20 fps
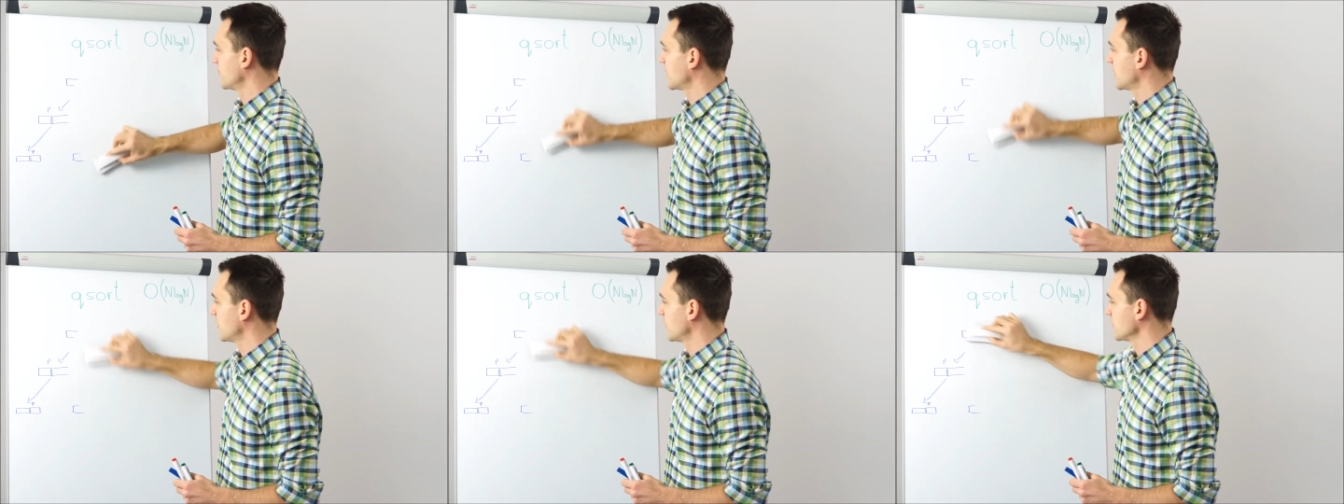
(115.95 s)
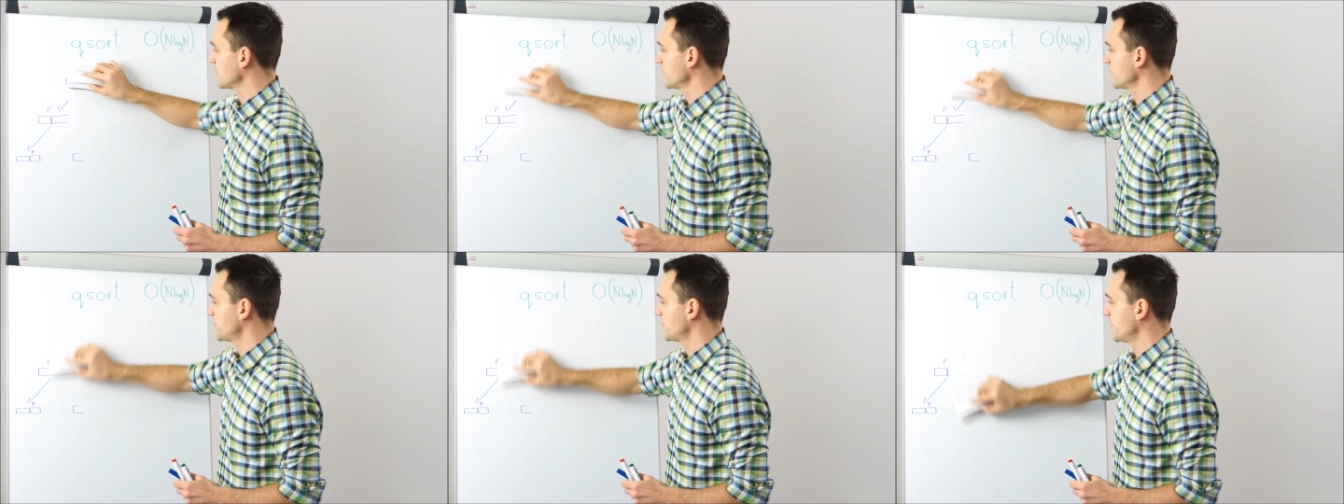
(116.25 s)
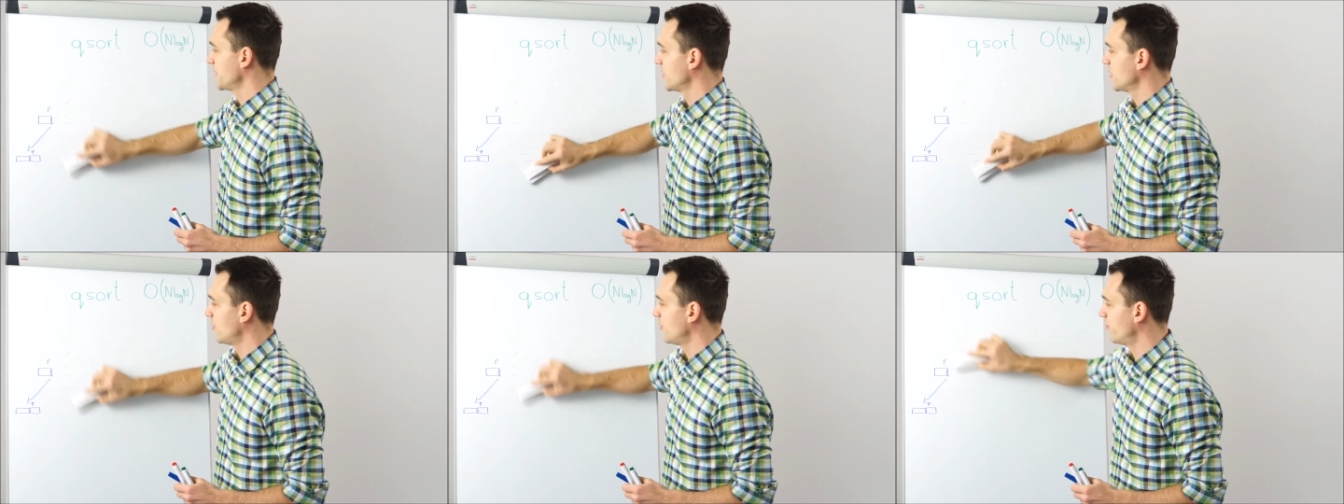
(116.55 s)

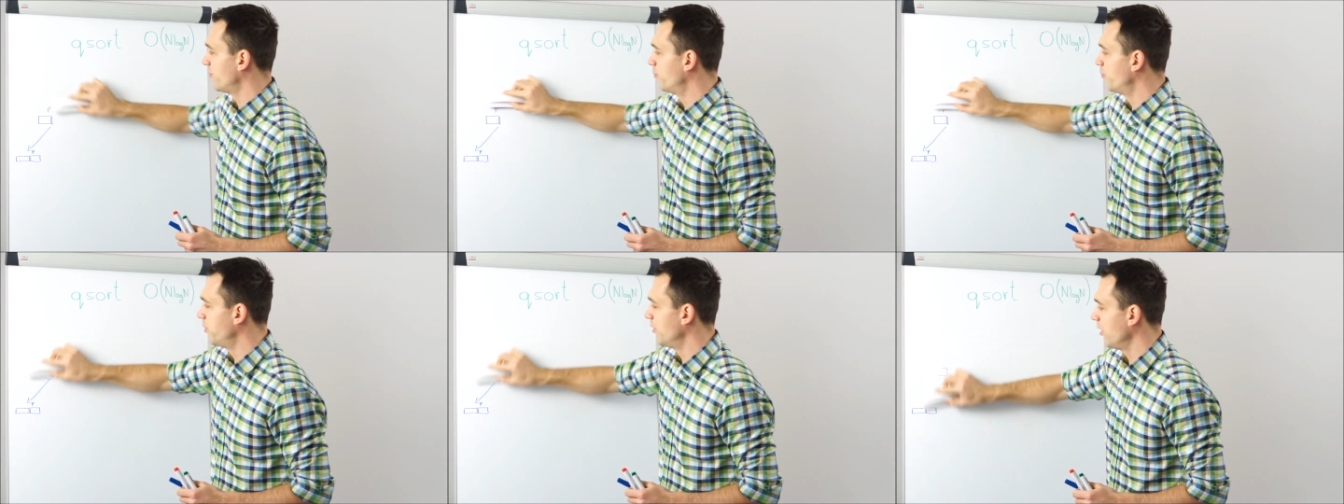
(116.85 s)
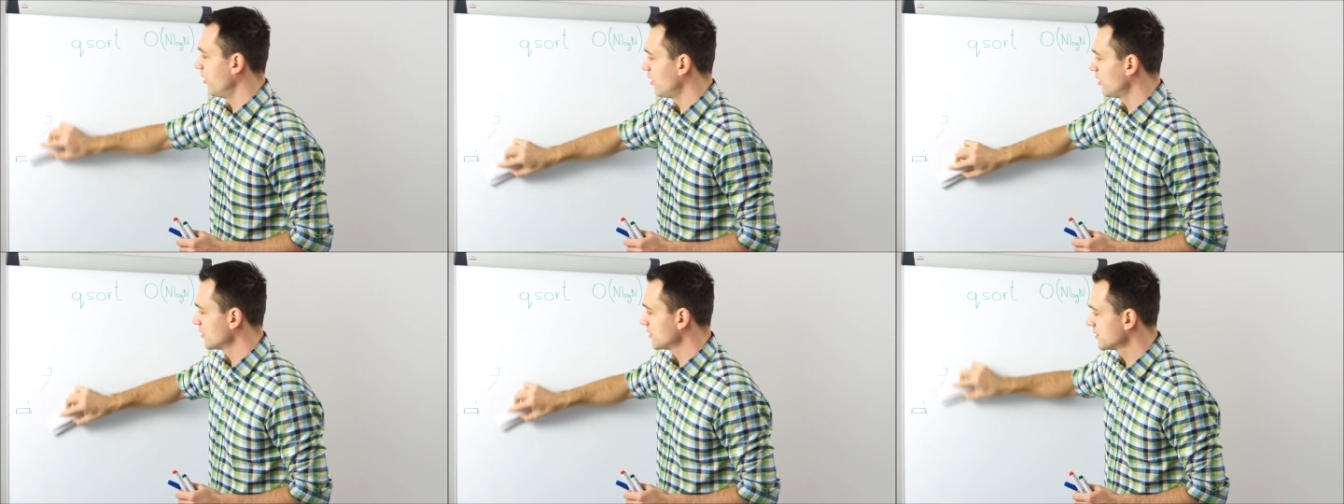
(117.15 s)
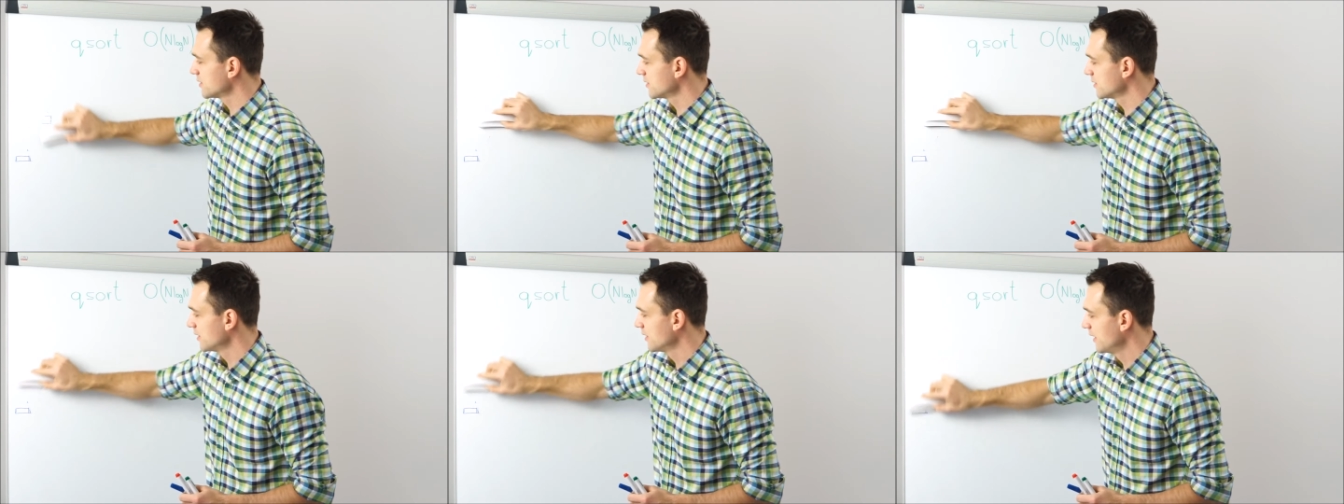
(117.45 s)
consisting of
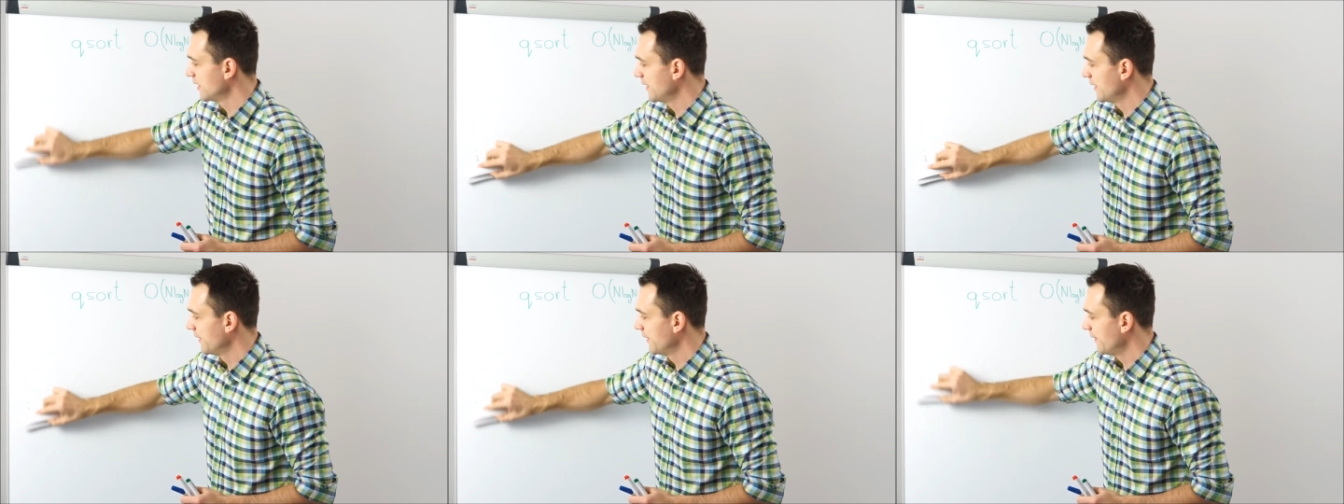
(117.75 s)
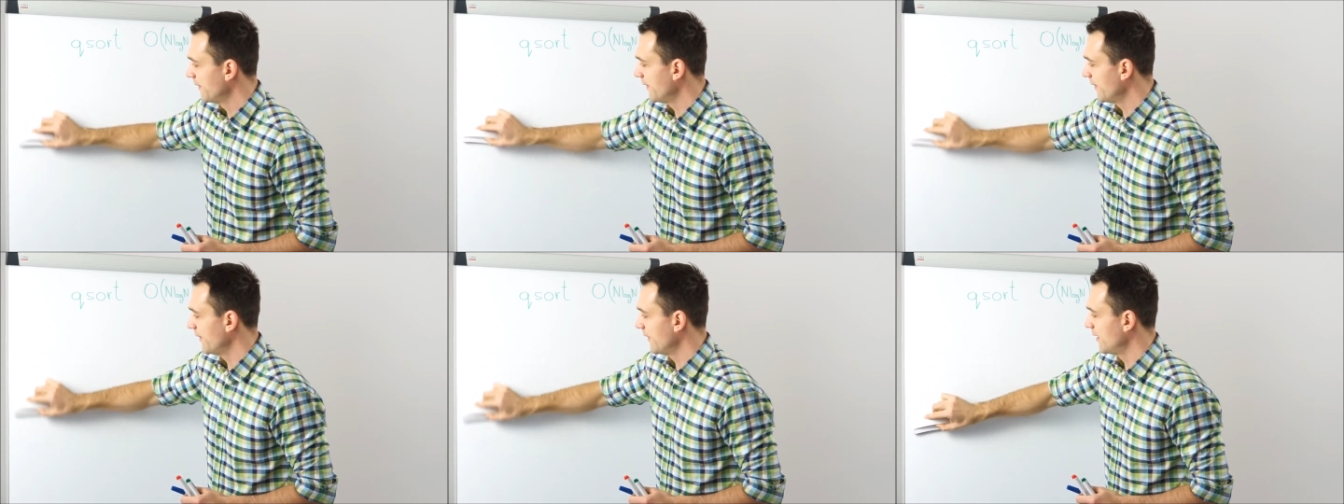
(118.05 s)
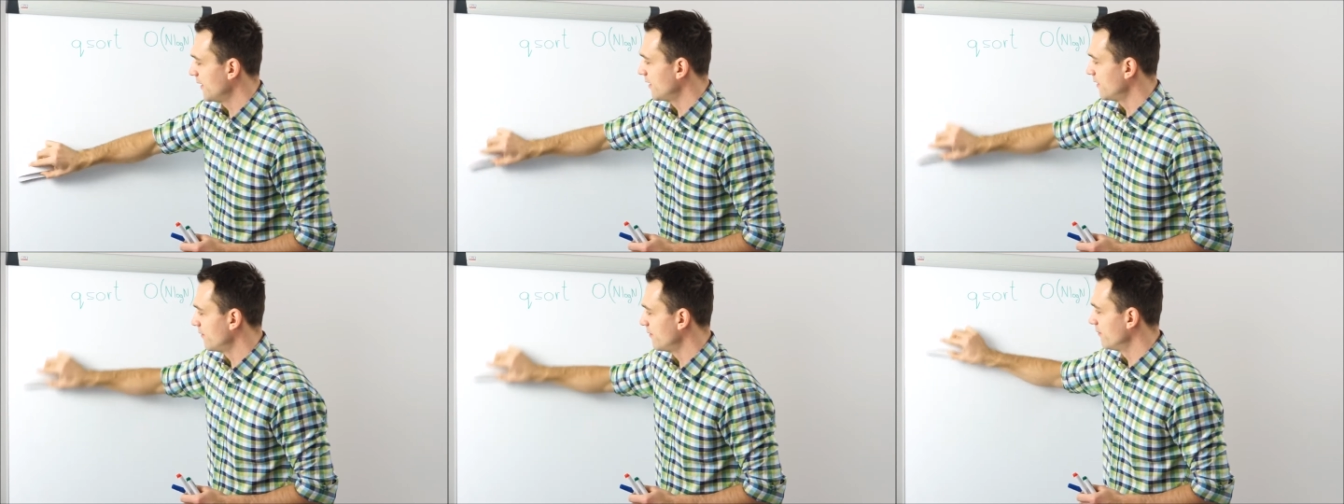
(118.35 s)
blocks
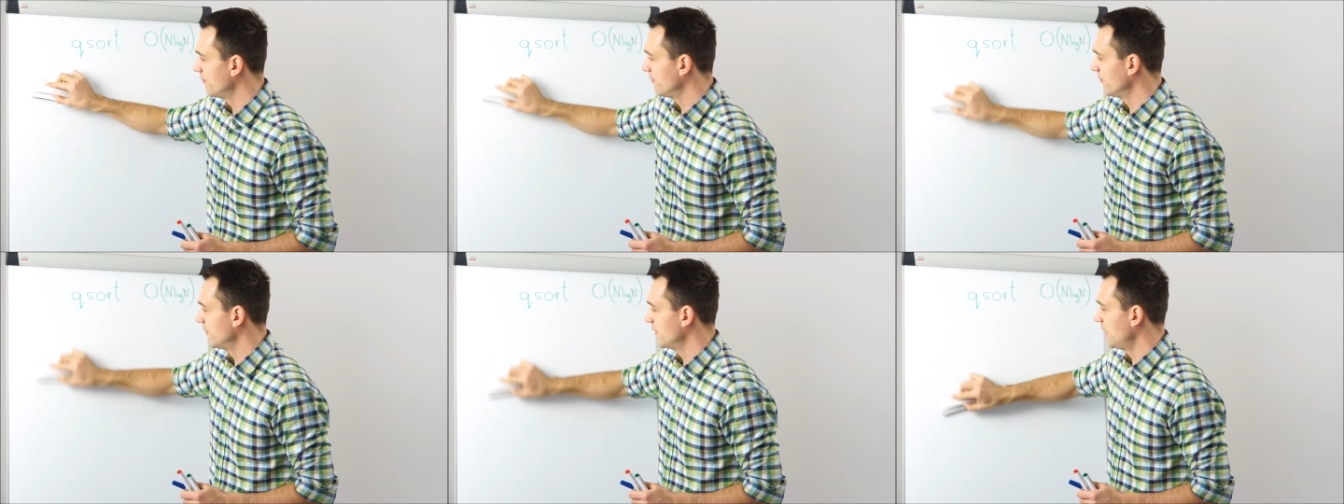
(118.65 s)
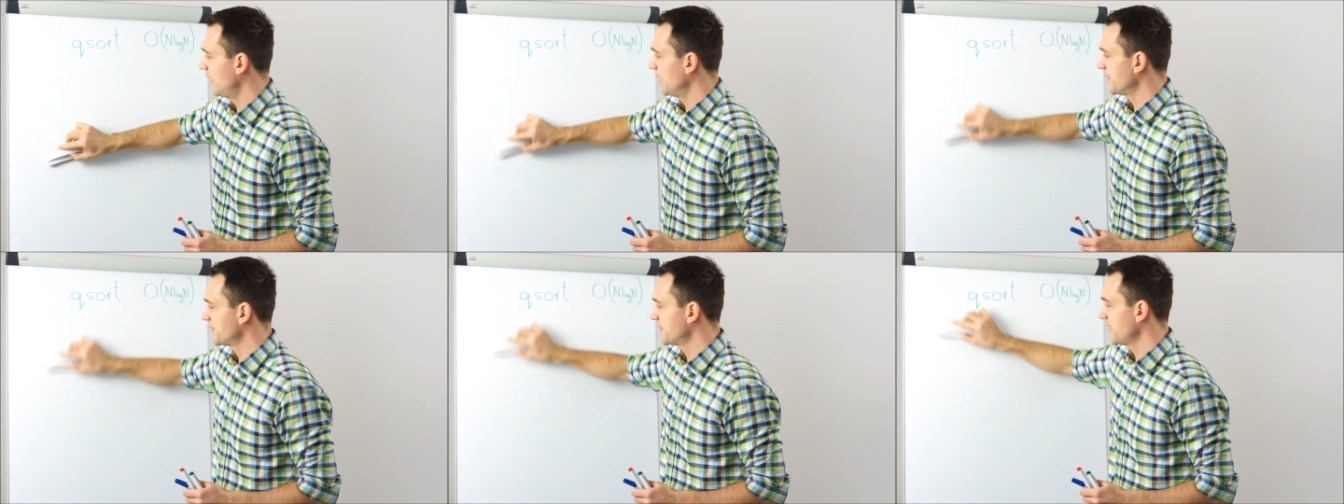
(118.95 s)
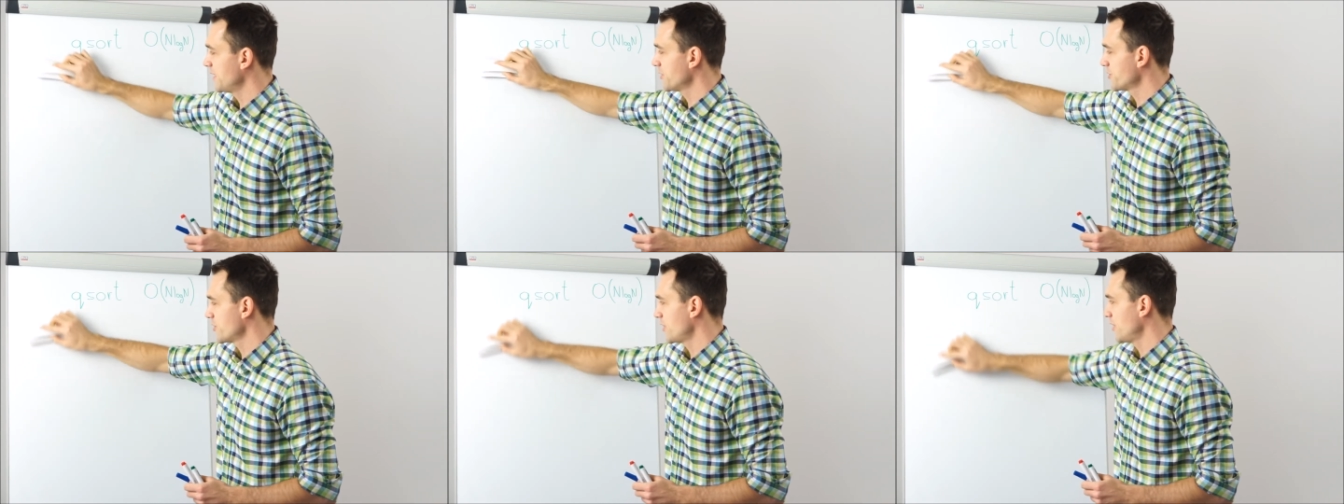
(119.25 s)

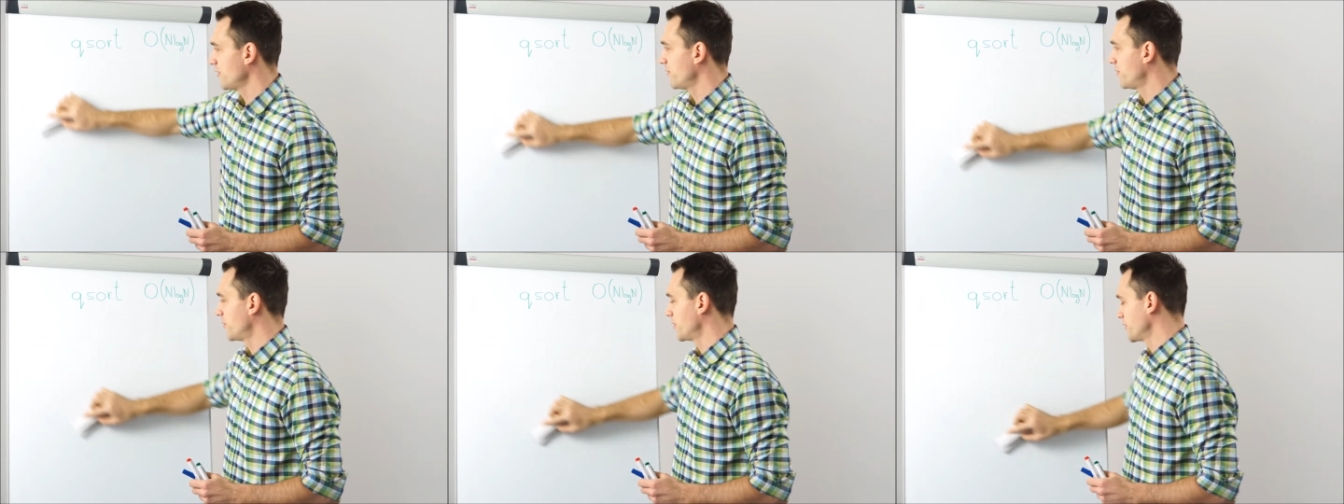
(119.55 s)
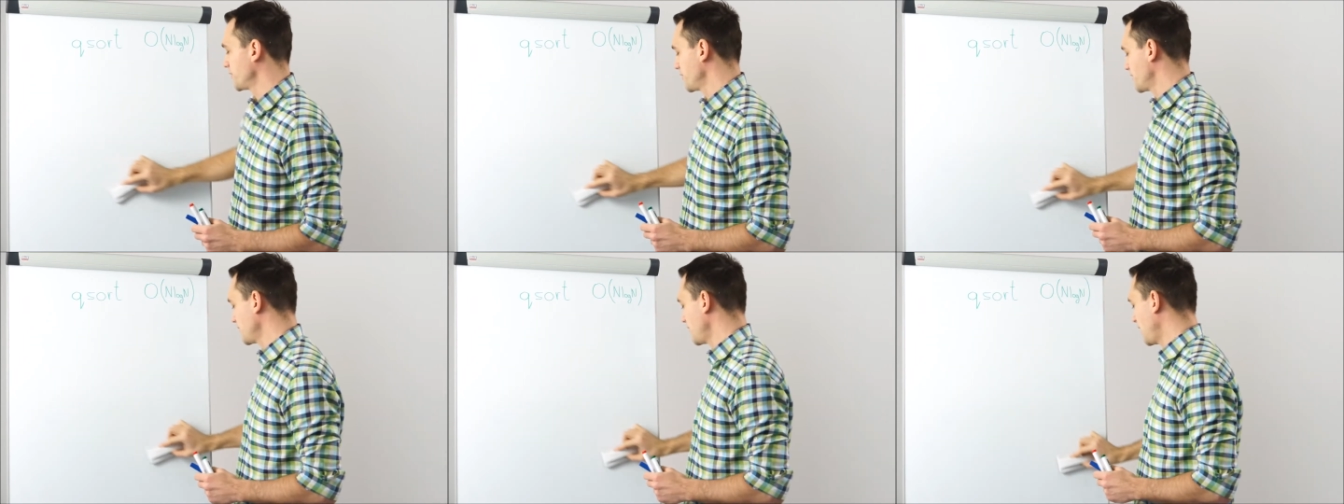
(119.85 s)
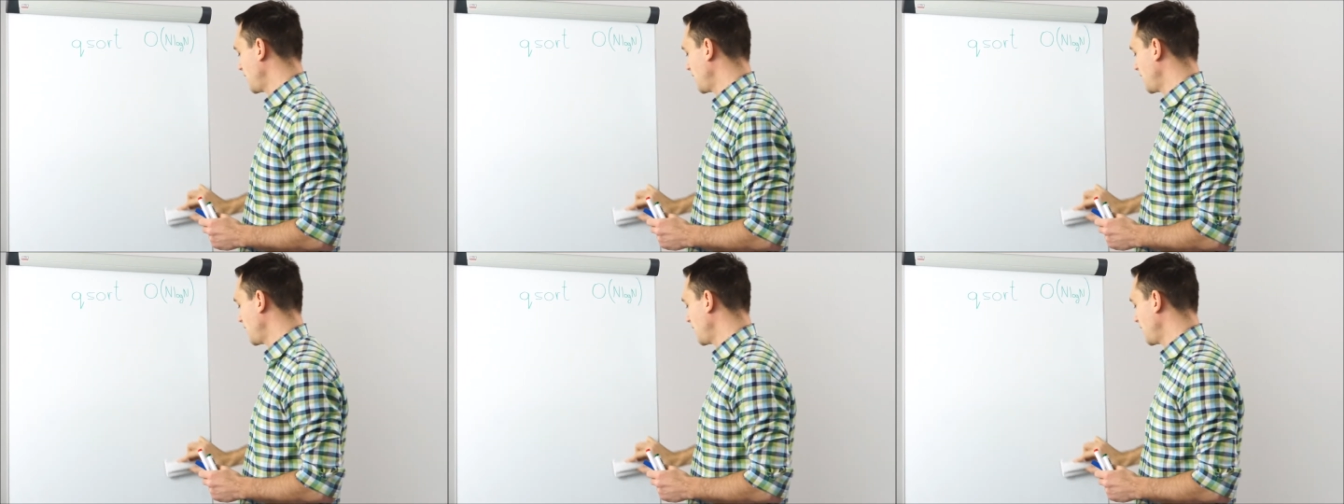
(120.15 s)
essential for this